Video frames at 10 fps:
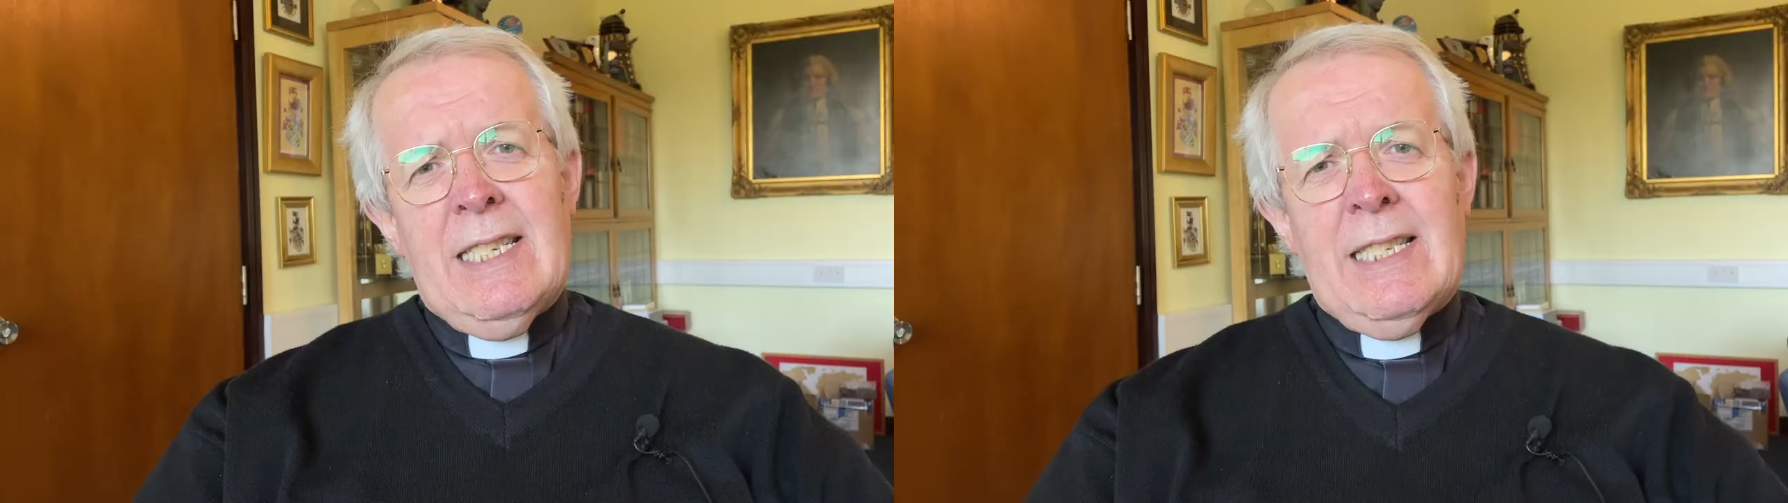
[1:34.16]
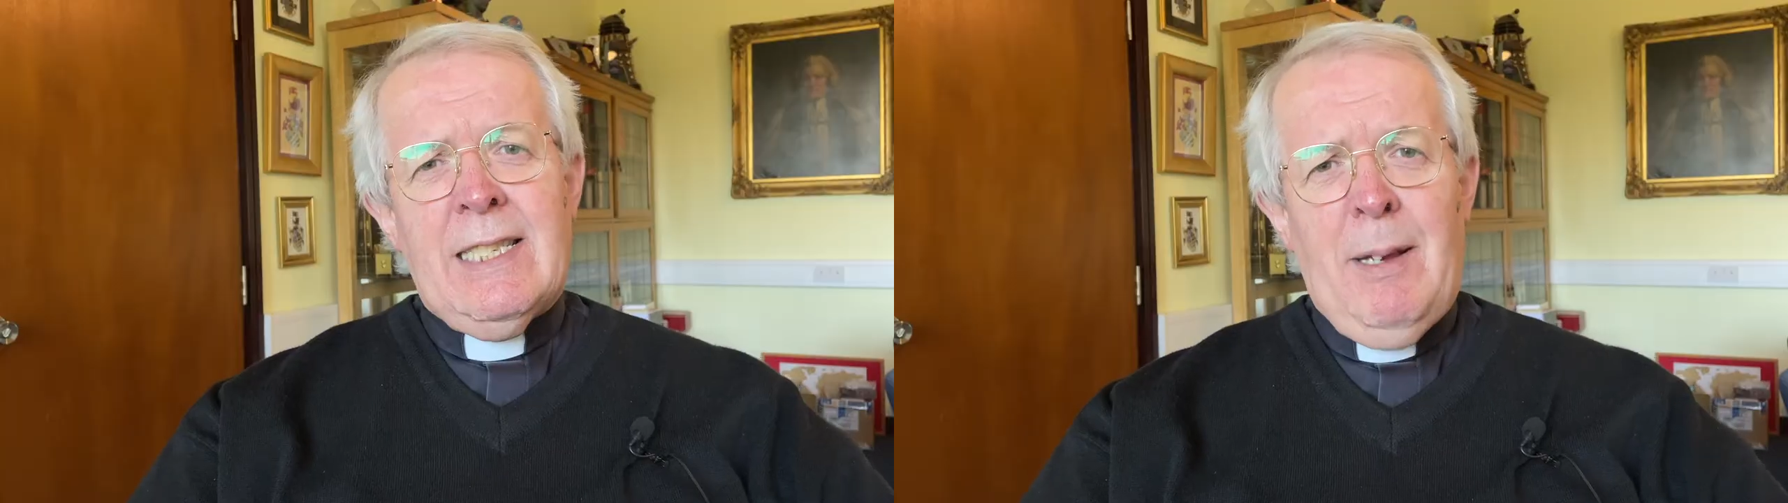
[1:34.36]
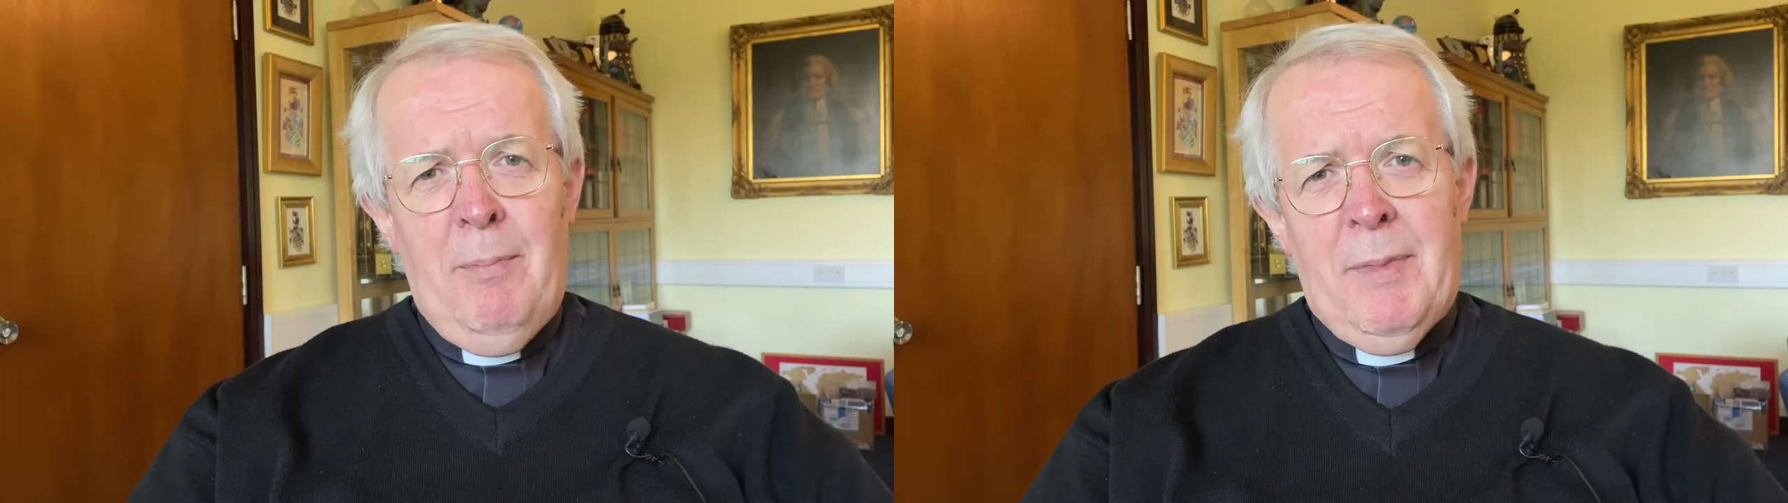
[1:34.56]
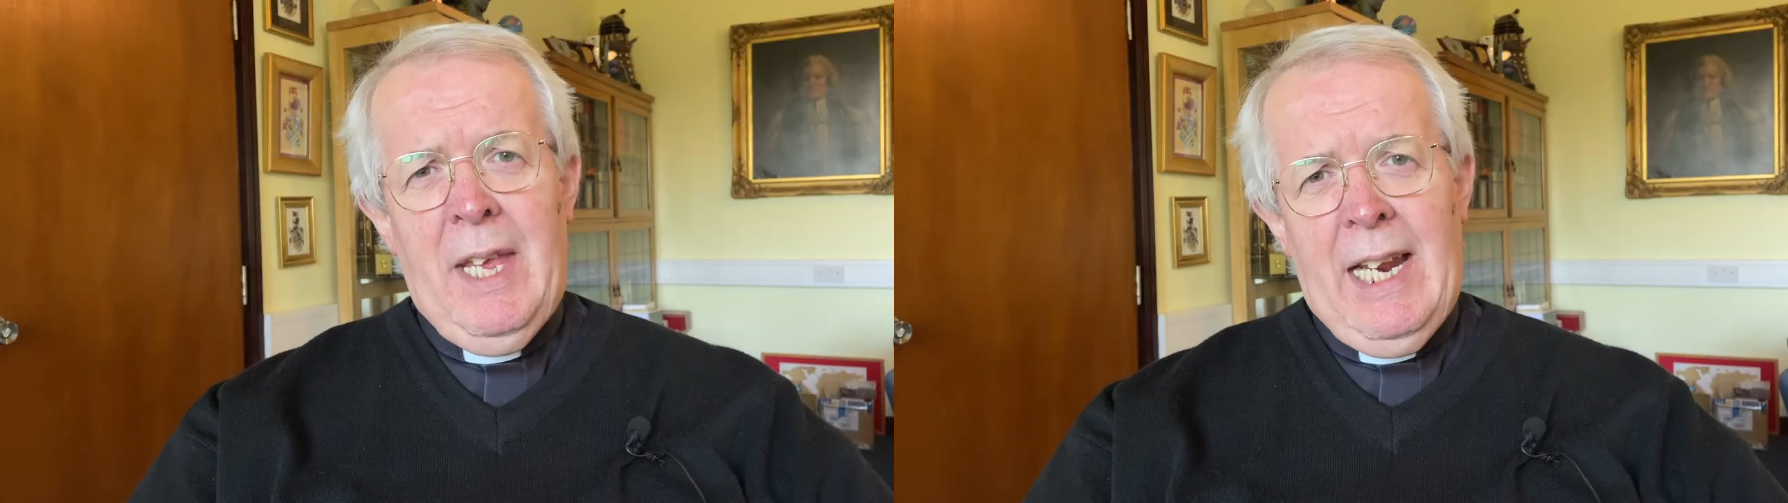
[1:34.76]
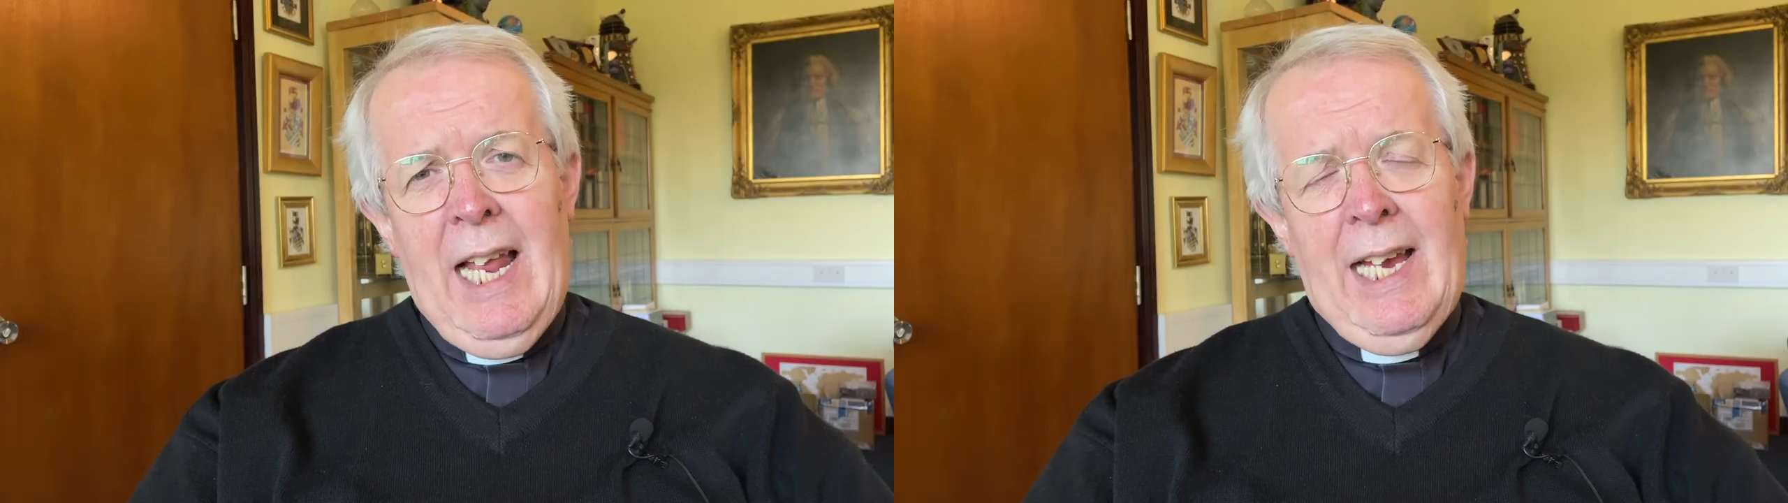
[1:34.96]

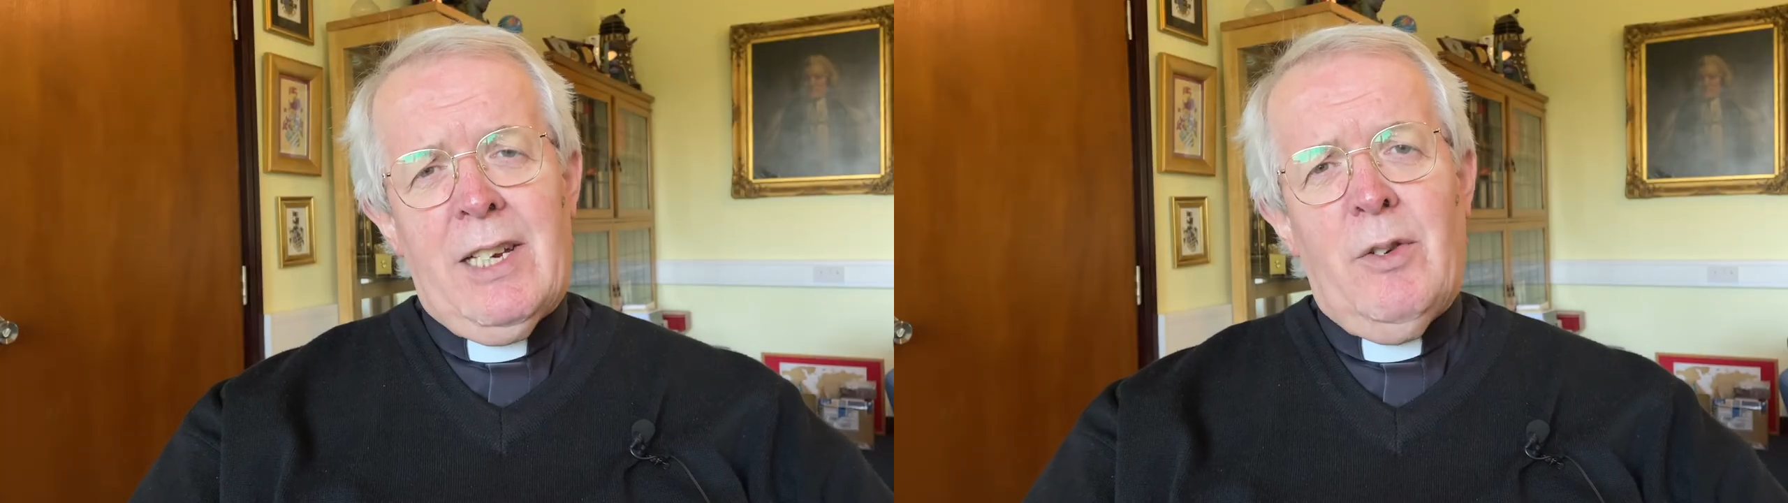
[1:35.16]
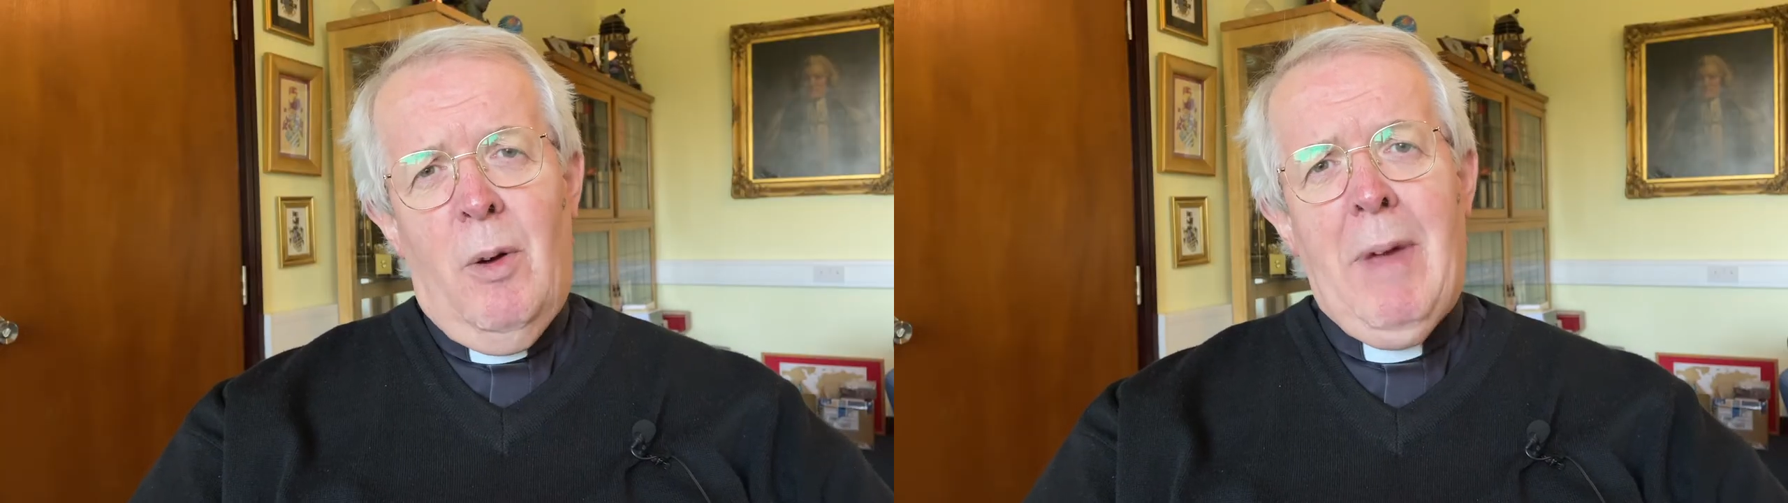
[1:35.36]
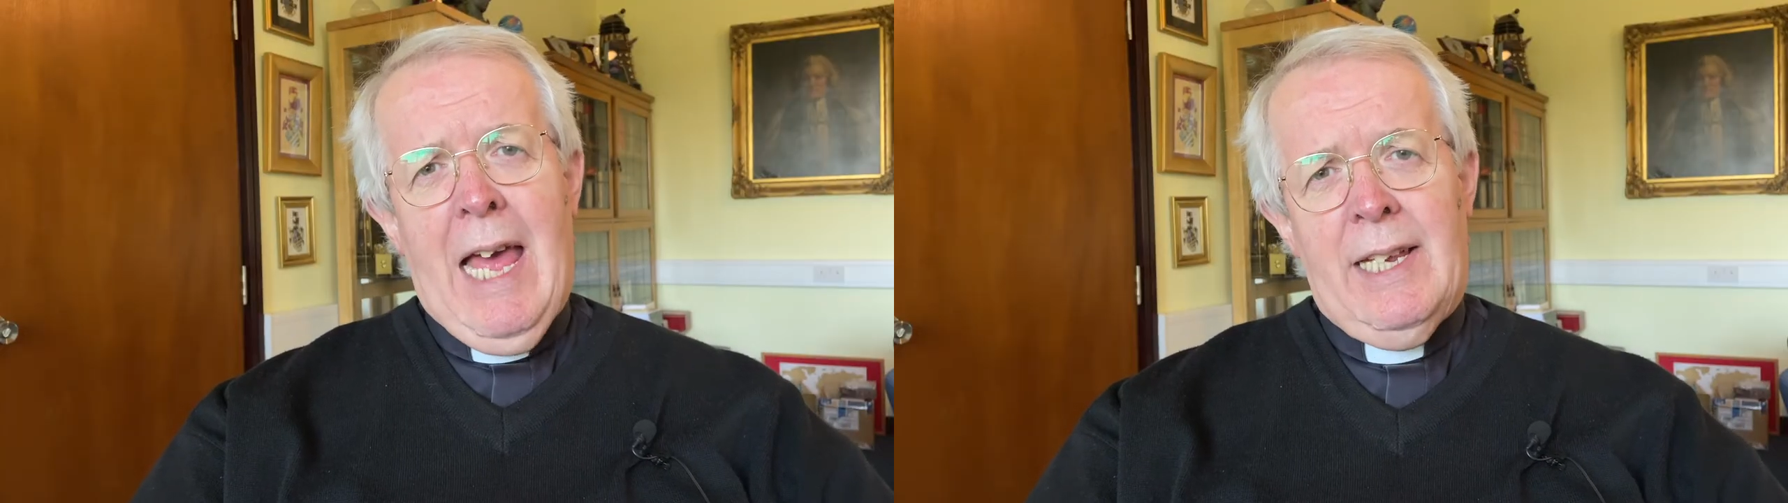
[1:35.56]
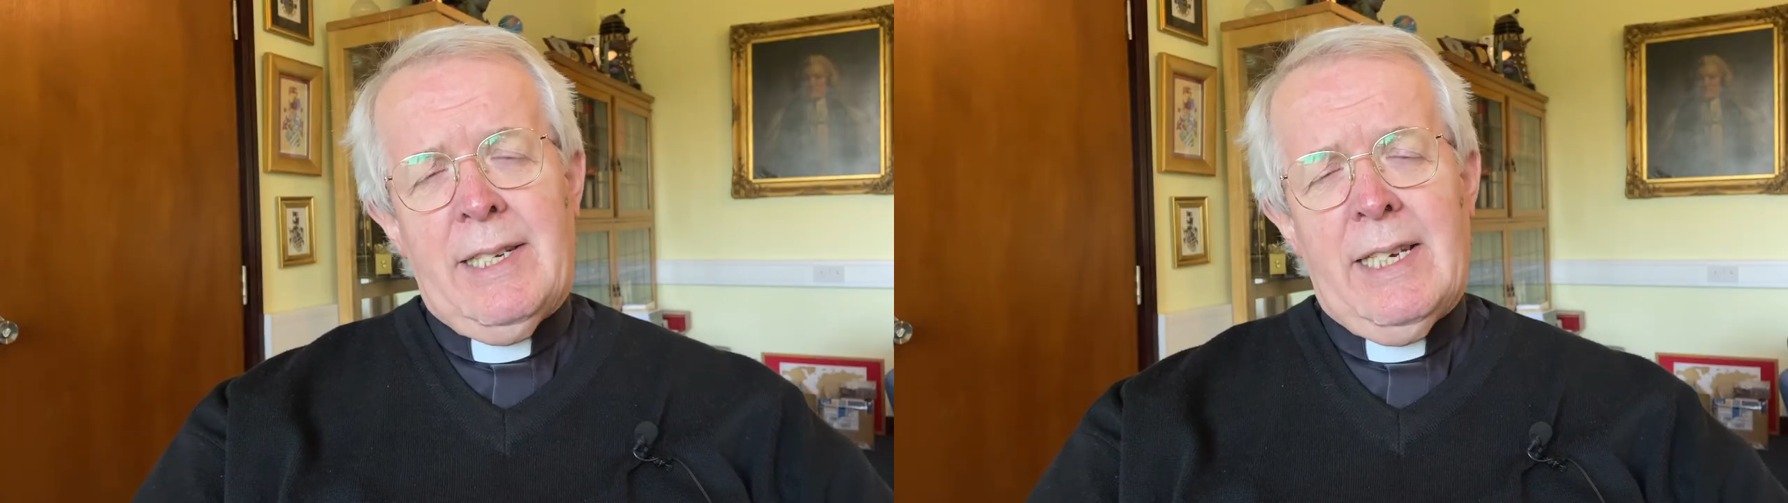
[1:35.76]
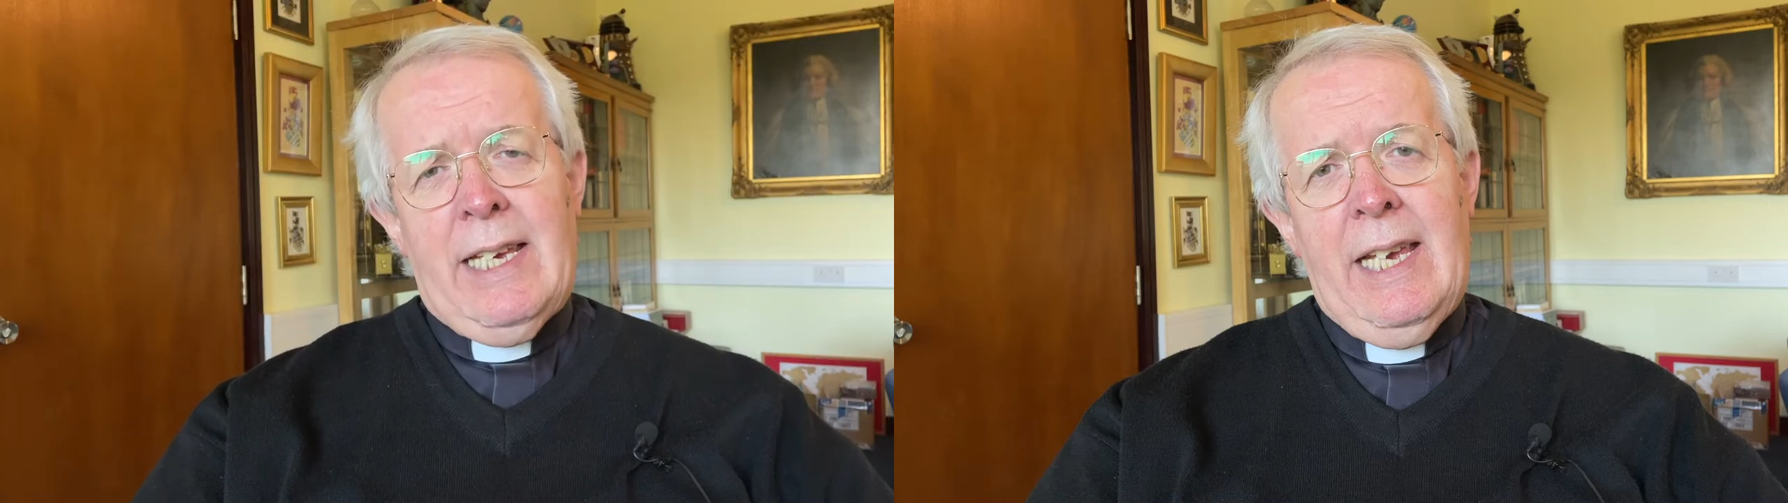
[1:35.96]
something like
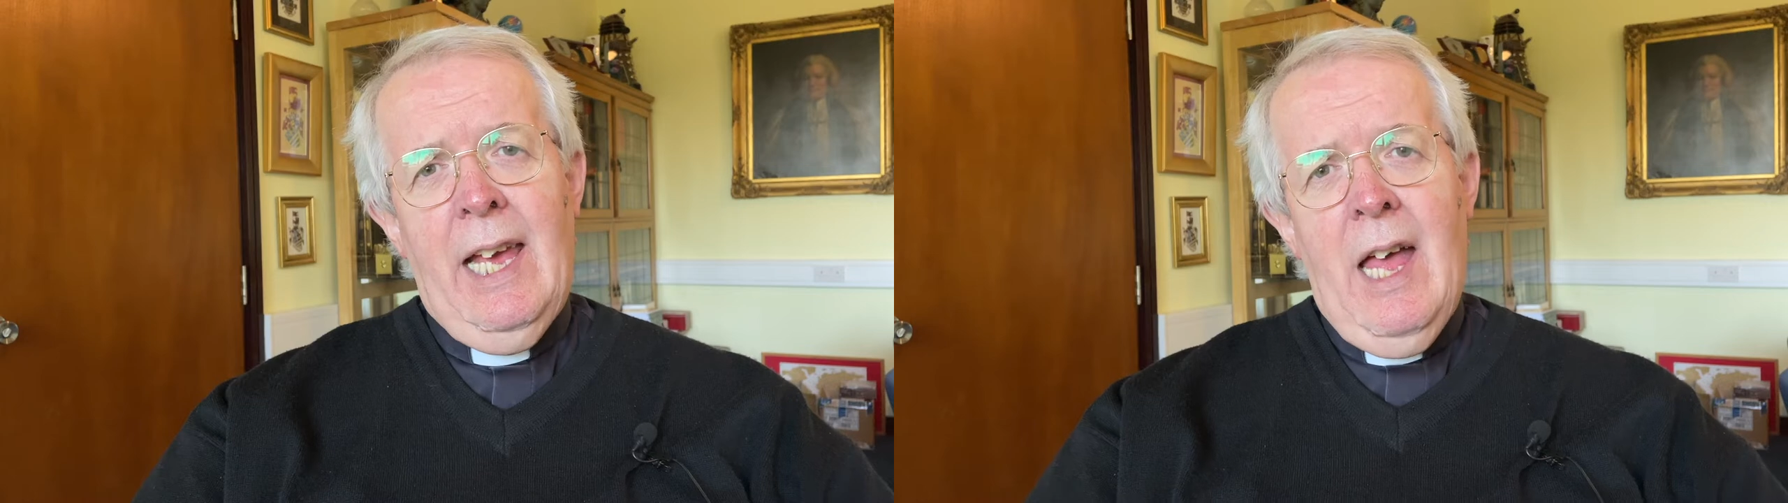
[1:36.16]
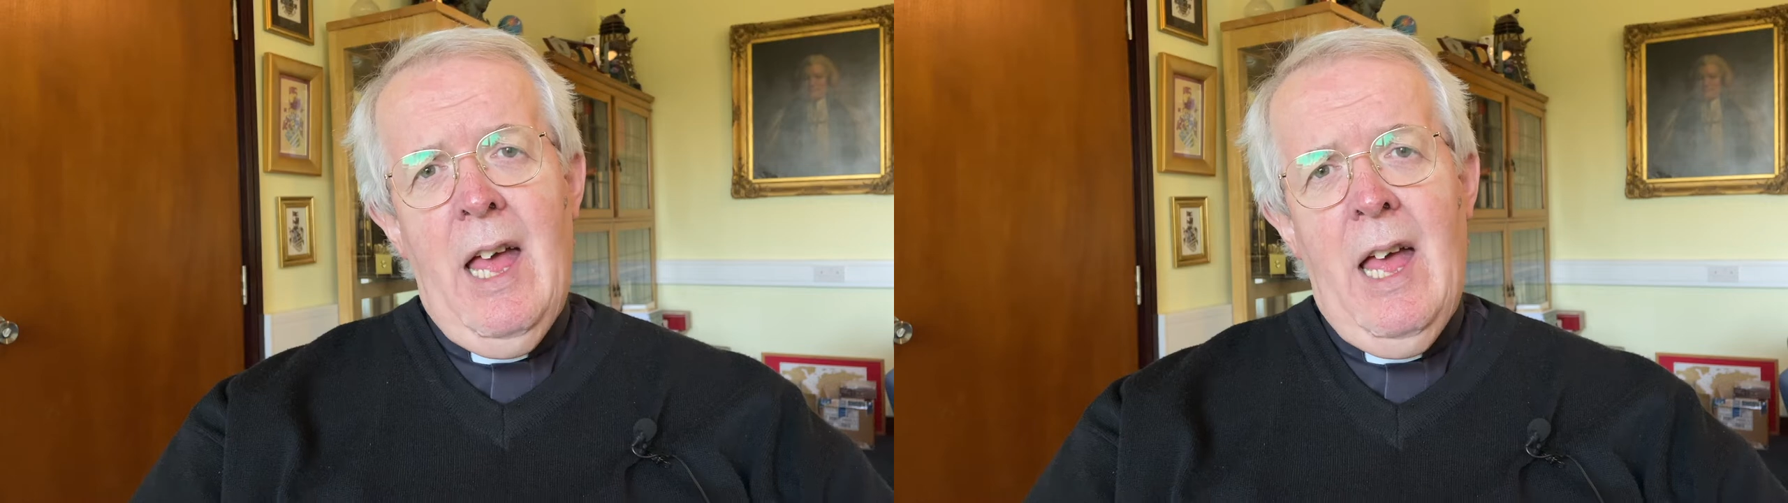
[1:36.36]
normality,